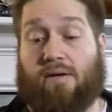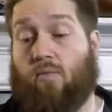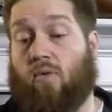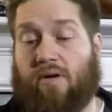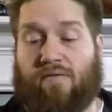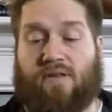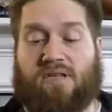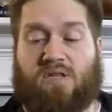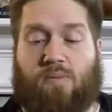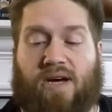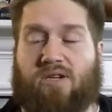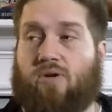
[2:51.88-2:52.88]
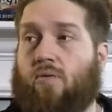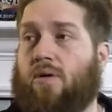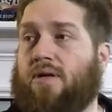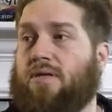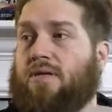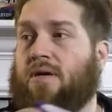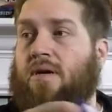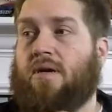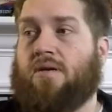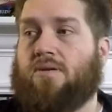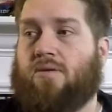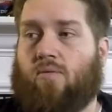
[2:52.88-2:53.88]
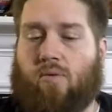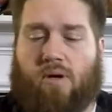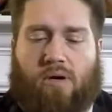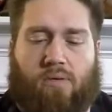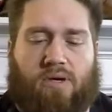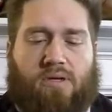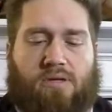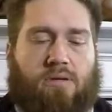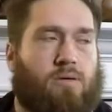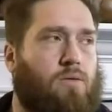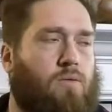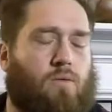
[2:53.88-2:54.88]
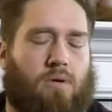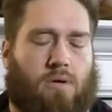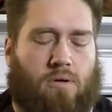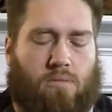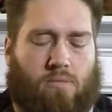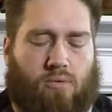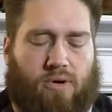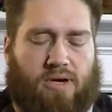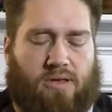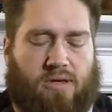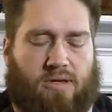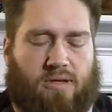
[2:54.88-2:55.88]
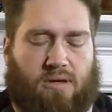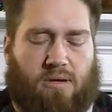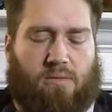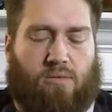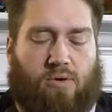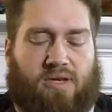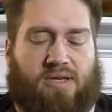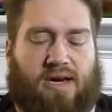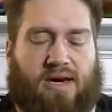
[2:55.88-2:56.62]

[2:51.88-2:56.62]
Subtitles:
one of the special ones. So we're going to bring these boys